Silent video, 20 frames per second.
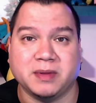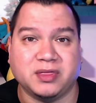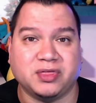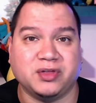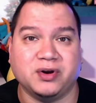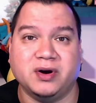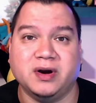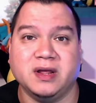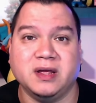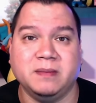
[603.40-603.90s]

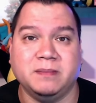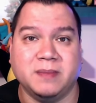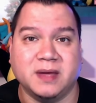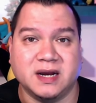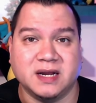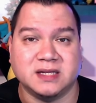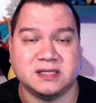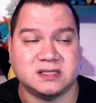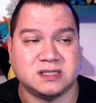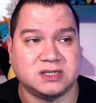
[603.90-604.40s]
thirty
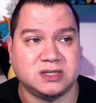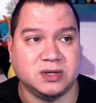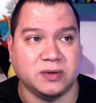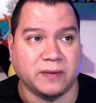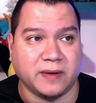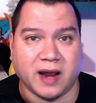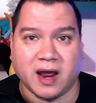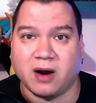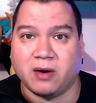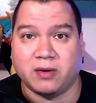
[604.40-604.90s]
minutes to
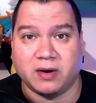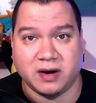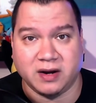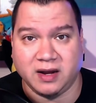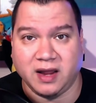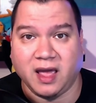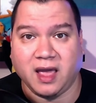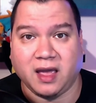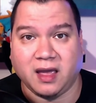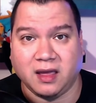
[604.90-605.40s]
an hour a
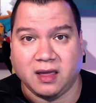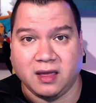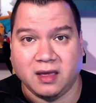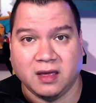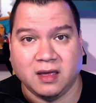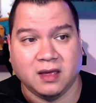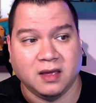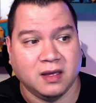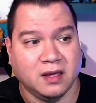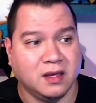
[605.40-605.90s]
day
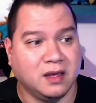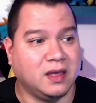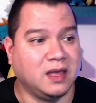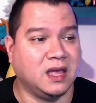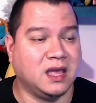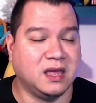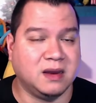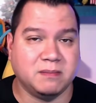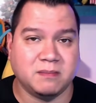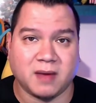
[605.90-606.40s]

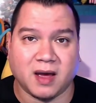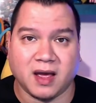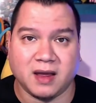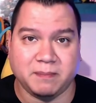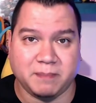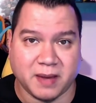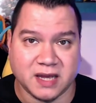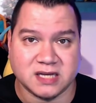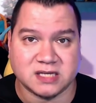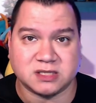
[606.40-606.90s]
in my
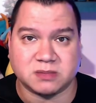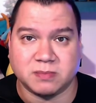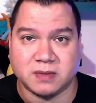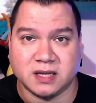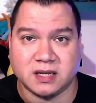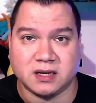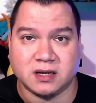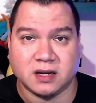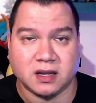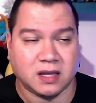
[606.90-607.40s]

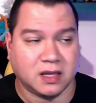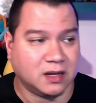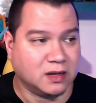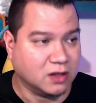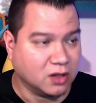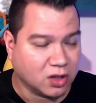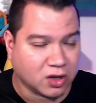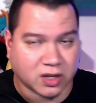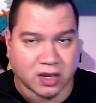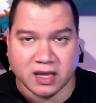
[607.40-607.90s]
basement in
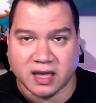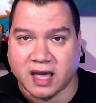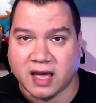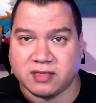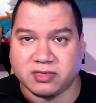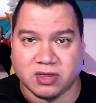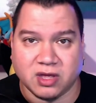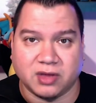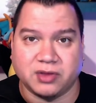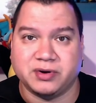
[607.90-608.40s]
looking
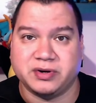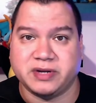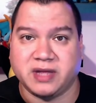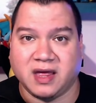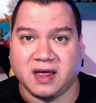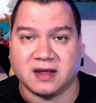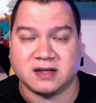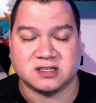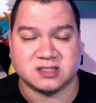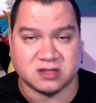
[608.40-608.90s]
at the other
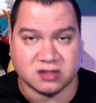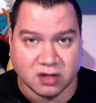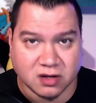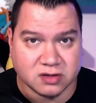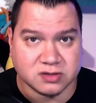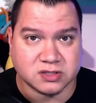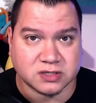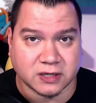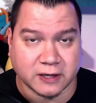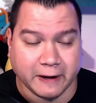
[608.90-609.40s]
tanks
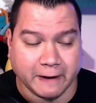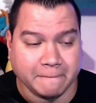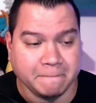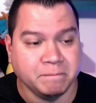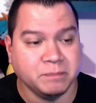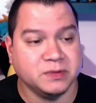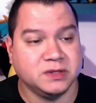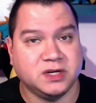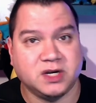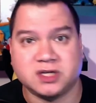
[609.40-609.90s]
closely,
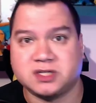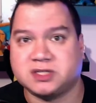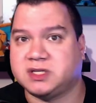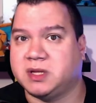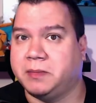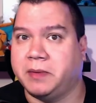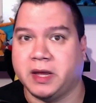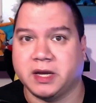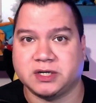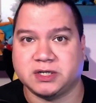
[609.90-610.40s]
just
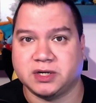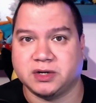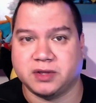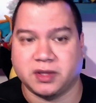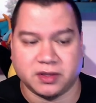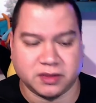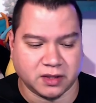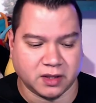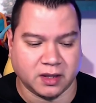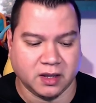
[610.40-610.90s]
to make sure
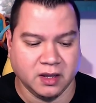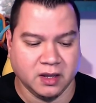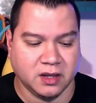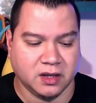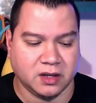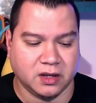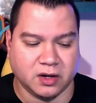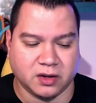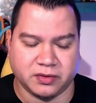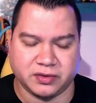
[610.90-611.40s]
that the
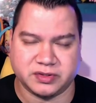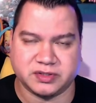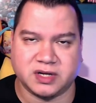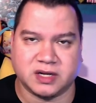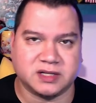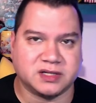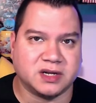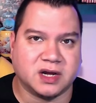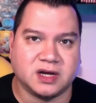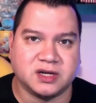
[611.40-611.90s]
you know there's
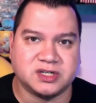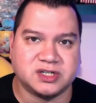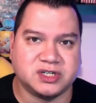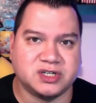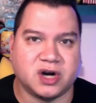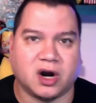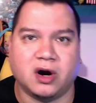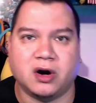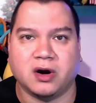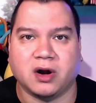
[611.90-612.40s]
not a
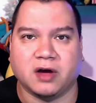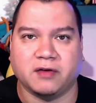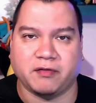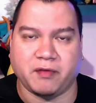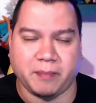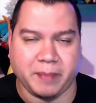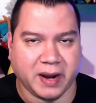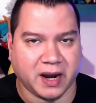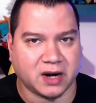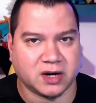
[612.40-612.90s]
start of a
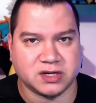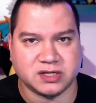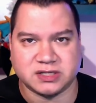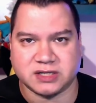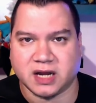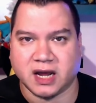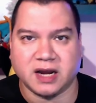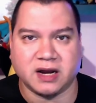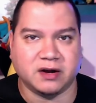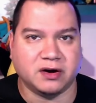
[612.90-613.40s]

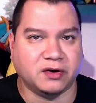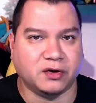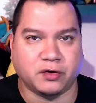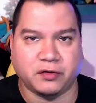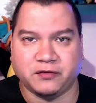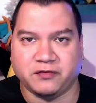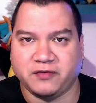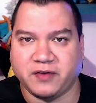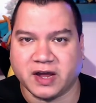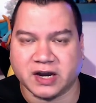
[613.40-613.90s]
parasite or
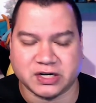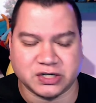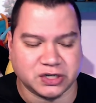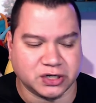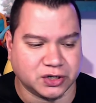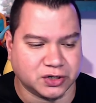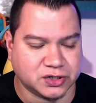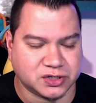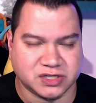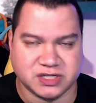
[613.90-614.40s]

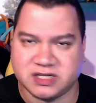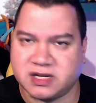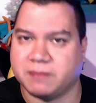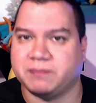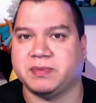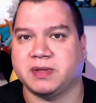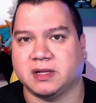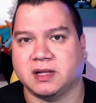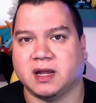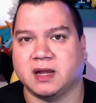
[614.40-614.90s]
infection or
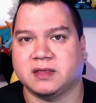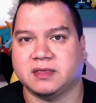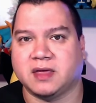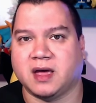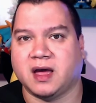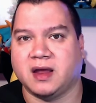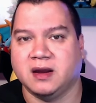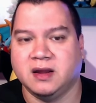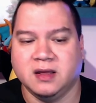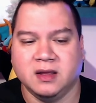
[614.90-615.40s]
something like
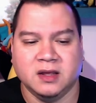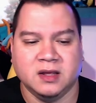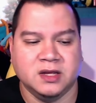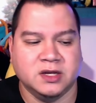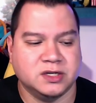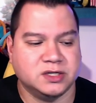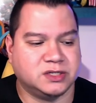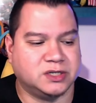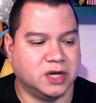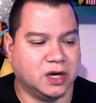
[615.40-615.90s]
that.
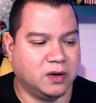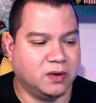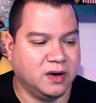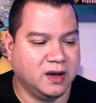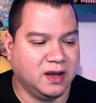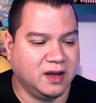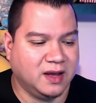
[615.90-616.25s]
So